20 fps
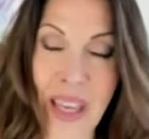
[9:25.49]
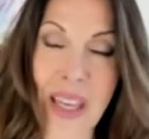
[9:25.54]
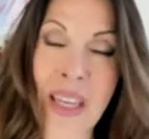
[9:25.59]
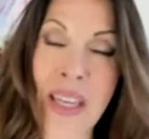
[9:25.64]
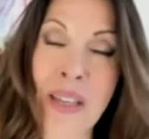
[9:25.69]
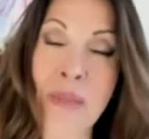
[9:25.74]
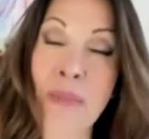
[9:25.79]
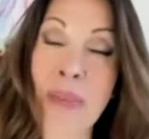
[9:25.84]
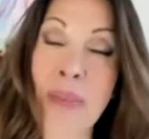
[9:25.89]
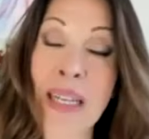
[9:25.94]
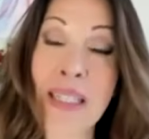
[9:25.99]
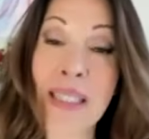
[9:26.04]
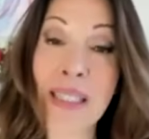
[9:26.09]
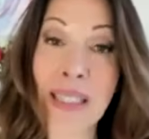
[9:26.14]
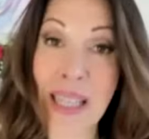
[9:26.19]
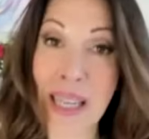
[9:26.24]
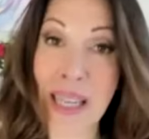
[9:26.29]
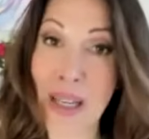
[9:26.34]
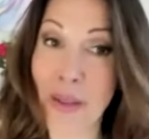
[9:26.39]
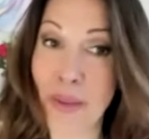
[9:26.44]
It may
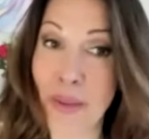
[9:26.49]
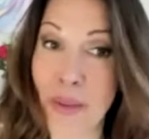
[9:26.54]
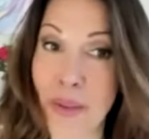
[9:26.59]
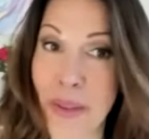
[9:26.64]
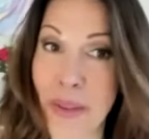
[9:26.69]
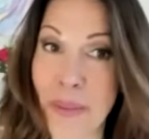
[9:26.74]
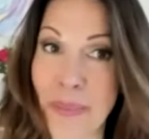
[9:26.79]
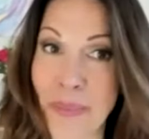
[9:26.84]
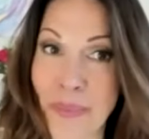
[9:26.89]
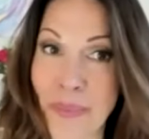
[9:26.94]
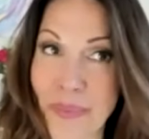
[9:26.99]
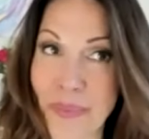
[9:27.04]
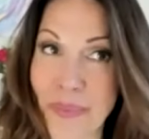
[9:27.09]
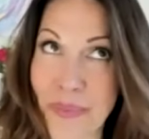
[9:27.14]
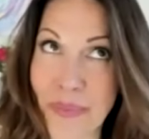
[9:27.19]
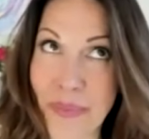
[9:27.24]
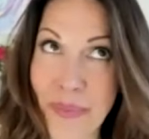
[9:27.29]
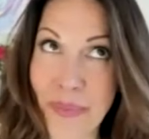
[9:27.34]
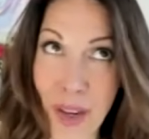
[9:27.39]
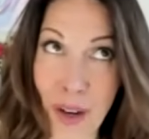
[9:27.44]
sound
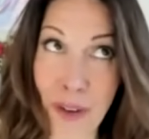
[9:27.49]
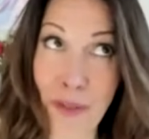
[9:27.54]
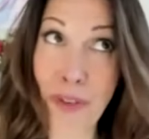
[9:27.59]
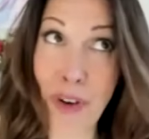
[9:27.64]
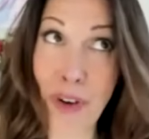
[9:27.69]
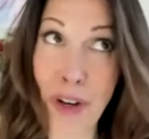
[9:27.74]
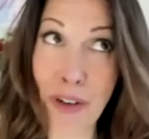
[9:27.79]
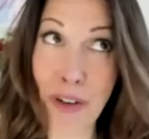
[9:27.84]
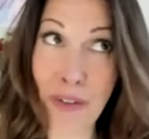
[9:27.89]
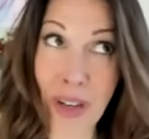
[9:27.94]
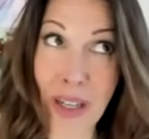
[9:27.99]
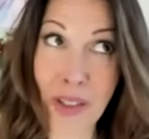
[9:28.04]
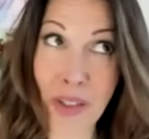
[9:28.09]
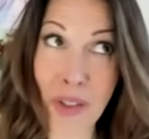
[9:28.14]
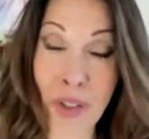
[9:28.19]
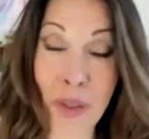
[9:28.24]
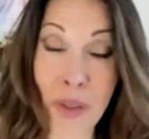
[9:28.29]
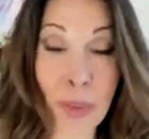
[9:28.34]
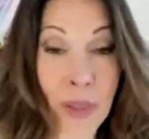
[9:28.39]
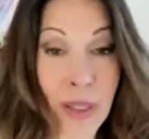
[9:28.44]

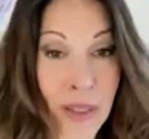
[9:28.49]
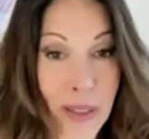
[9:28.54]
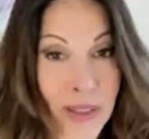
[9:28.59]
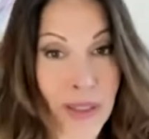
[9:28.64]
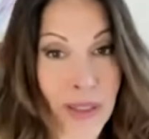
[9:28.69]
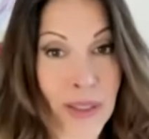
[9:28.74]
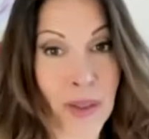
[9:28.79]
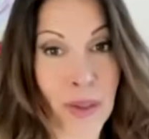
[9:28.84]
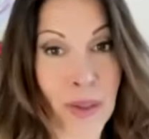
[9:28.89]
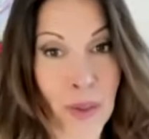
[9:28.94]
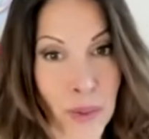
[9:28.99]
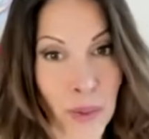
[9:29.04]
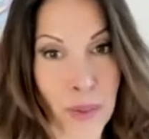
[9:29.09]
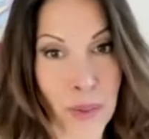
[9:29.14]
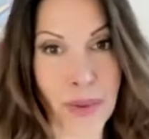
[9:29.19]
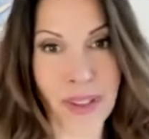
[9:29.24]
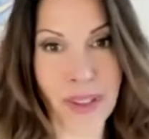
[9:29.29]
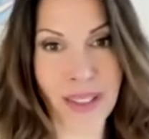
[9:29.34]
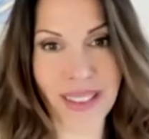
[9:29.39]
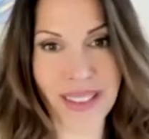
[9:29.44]
far-fetched, but it is the
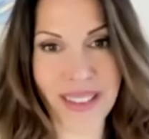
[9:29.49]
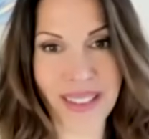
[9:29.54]
truth.